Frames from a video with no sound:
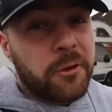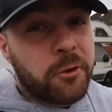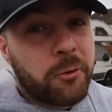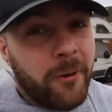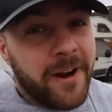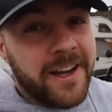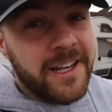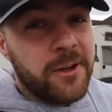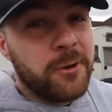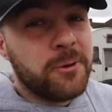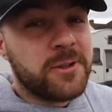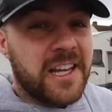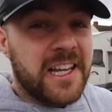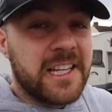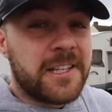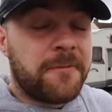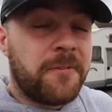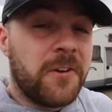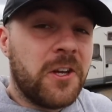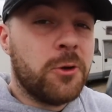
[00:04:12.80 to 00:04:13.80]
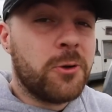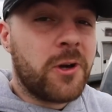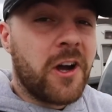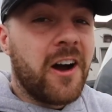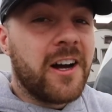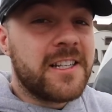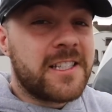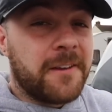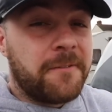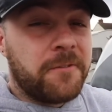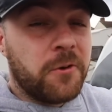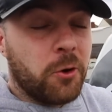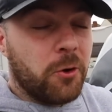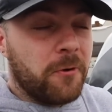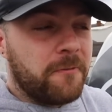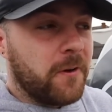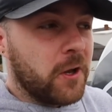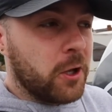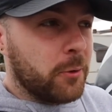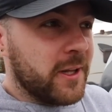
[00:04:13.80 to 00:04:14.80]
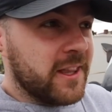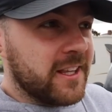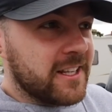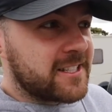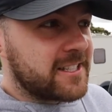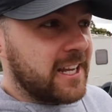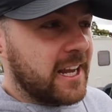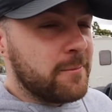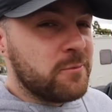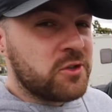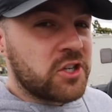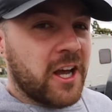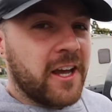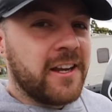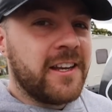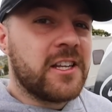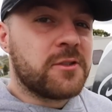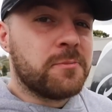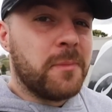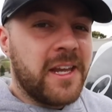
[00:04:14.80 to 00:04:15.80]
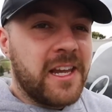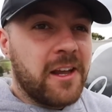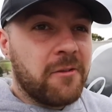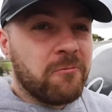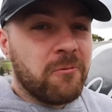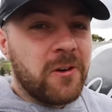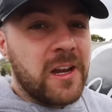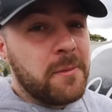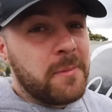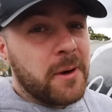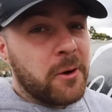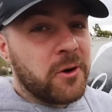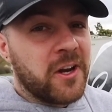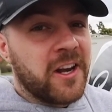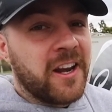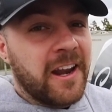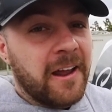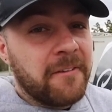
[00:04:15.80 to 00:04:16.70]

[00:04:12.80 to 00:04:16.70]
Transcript: the great news is for you guys if you're following the same journey as me and rebuilding an